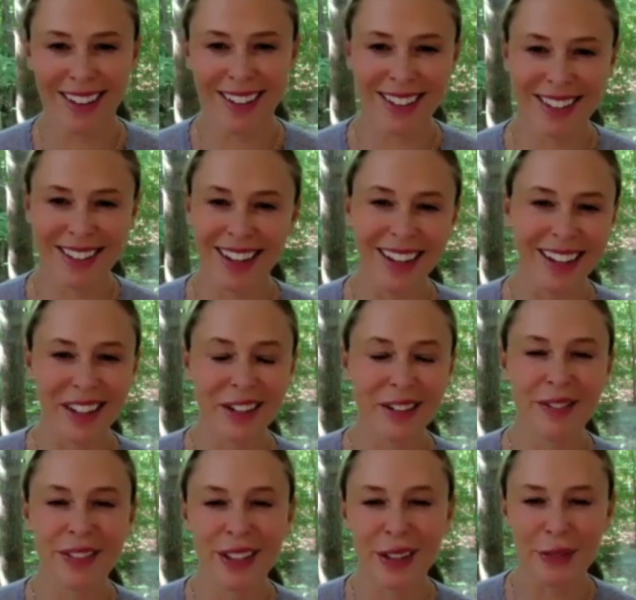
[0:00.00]
See, in your
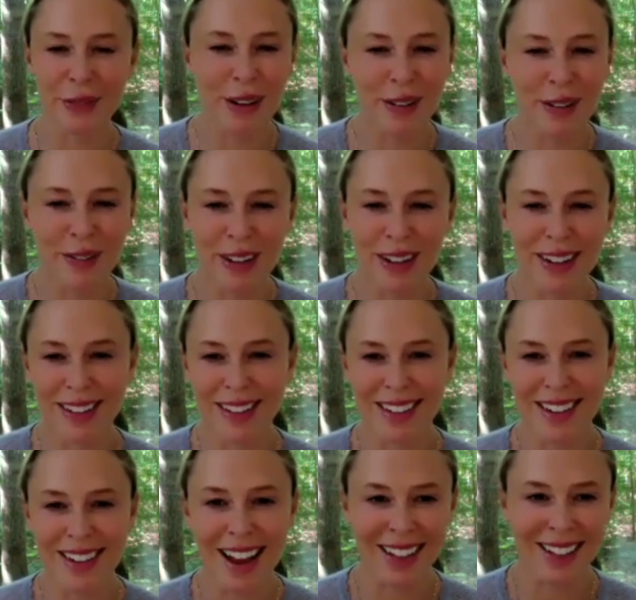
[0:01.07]
field, what are the
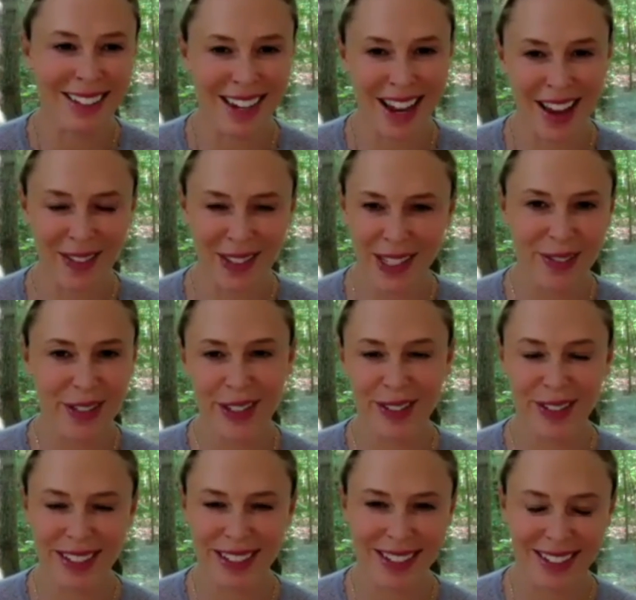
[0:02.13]
next steps of your
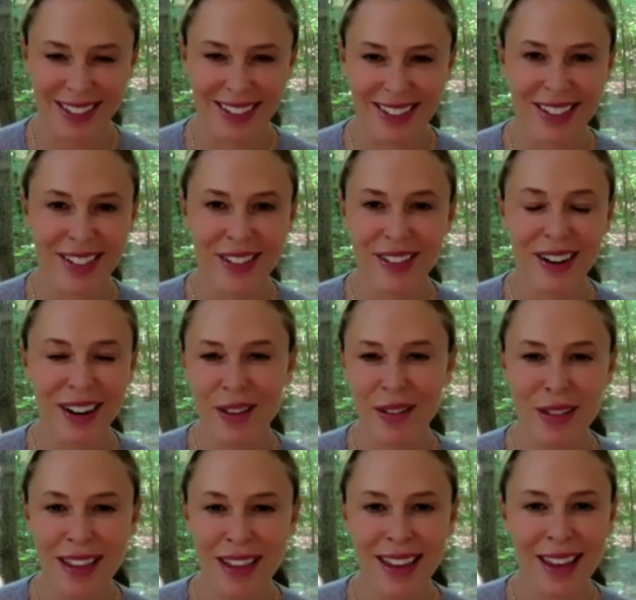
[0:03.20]
research? Are you
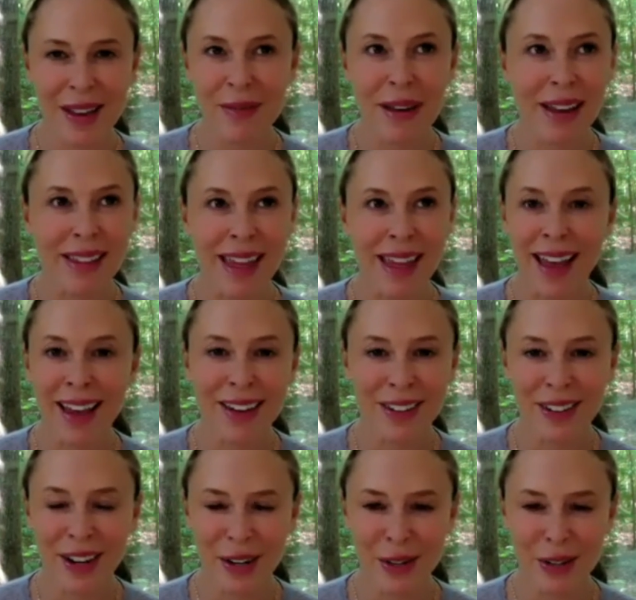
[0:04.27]
thinking about that, or
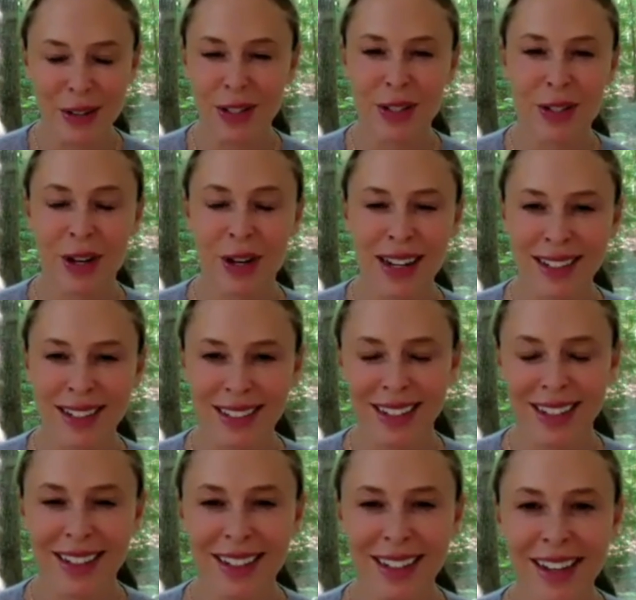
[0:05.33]
are you just trying
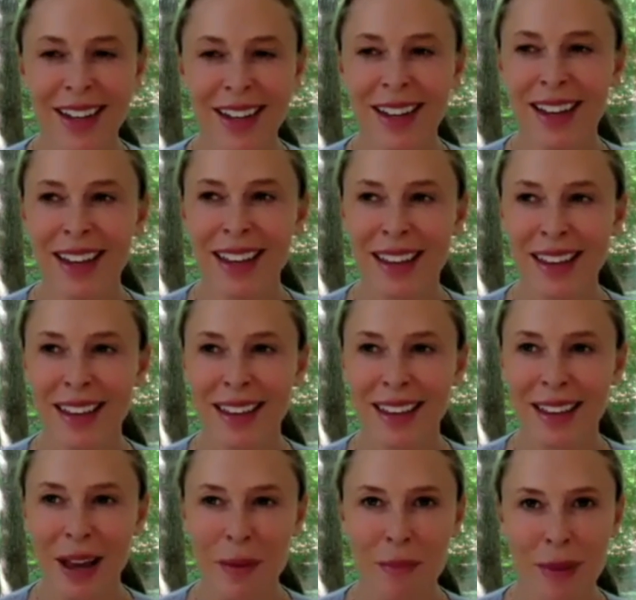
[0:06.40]
to
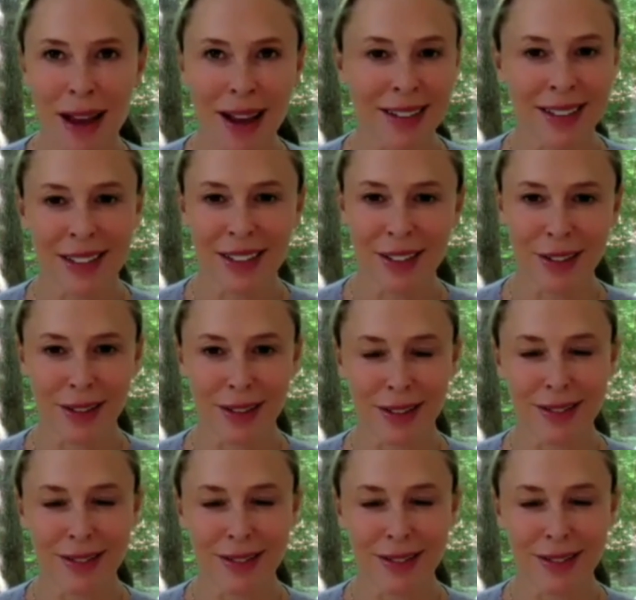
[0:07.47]
come back to Earth?